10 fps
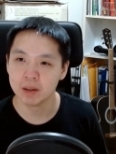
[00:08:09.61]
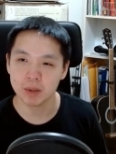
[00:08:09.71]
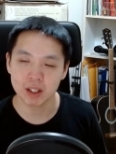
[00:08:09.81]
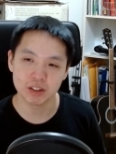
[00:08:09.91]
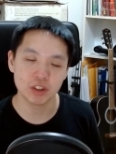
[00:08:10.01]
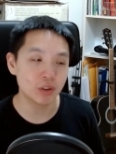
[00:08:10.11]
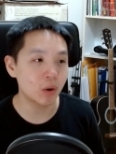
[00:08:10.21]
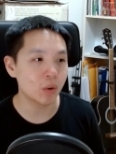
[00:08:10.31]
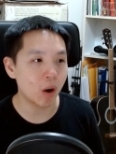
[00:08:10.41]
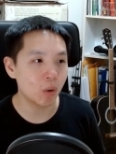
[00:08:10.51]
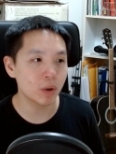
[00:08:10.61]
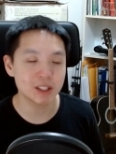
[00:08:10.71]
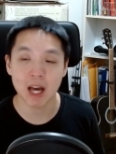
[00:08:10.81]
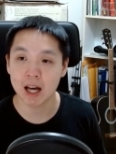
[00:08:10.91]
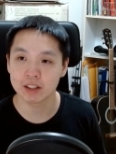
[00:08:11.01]
because you don't
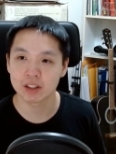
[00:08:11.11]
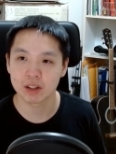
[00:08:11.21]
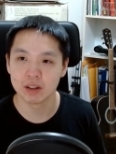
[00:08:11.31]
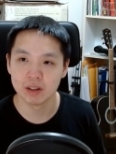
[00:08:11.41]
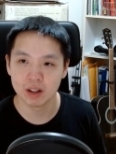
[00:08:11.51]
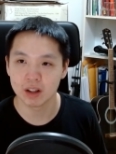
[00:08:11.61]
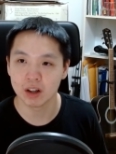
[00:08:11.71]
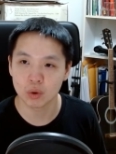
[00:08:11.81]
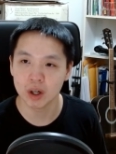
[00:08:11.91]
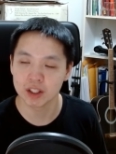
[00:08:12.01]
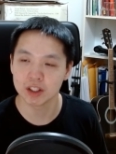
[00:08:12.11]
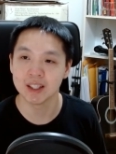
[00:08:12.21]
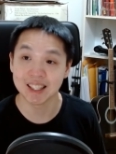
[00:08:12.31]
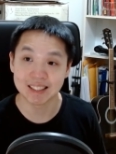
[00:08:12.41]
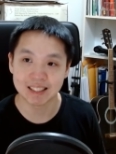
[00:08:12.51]
always ask the
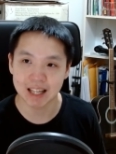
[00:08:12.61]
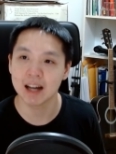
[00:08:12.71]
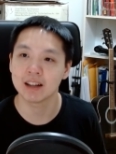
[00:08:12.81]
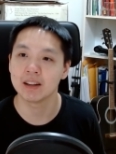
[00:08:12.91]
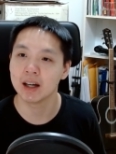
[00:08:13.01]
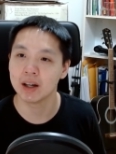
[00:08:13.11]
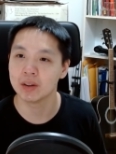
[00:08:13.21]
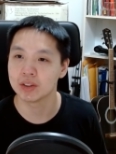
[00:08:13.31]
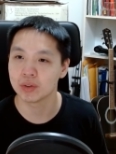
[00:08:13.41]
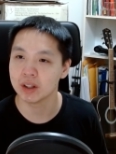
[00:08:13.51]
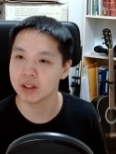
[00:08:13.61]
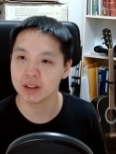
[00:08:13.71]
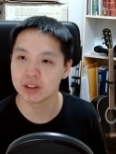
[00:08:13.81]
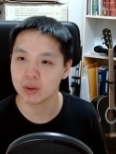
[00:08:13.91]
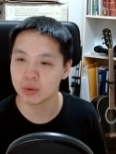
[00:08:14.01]
question exactly how it's written.
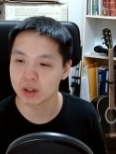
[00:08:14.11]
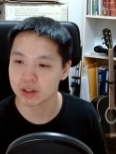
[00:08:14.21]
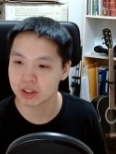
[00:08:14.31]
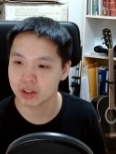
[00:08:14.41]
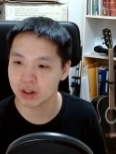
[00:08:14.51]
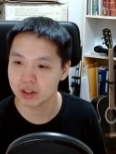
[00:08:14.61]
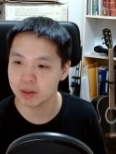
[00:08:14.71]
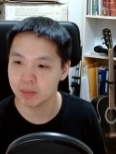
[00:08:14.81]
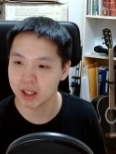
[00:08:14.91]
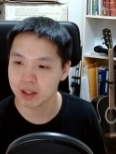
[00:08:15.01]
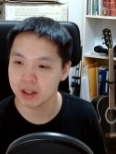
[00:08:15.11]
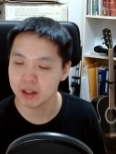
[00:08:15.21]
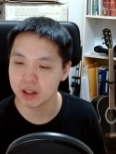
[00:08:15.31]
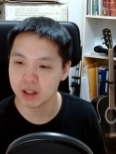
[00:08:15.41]
So we're going to start debugging.